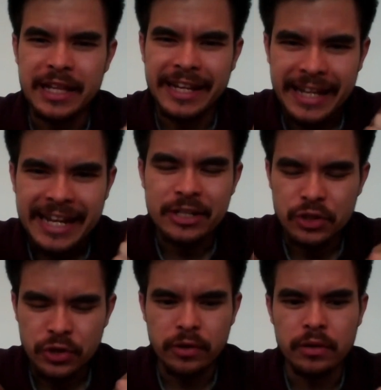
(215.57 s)
like
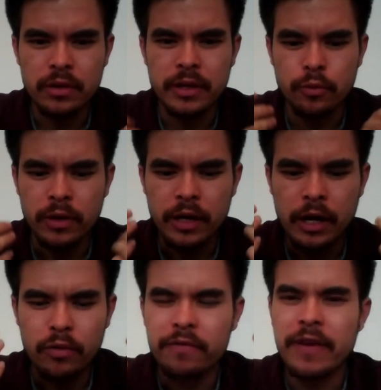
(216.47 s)
internally, what
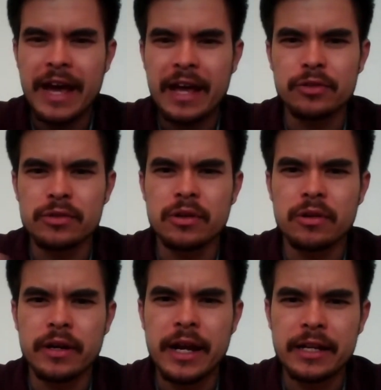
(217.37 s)
our values
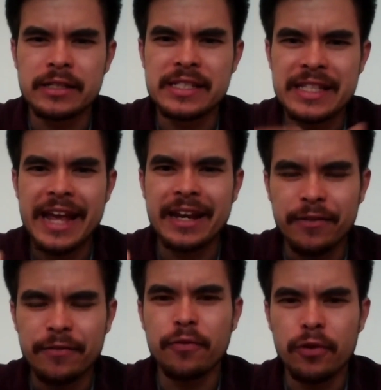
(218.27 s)
are and
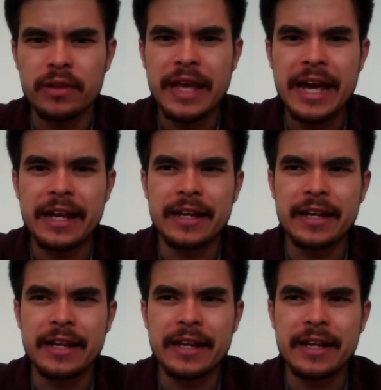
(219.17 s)
standing for that.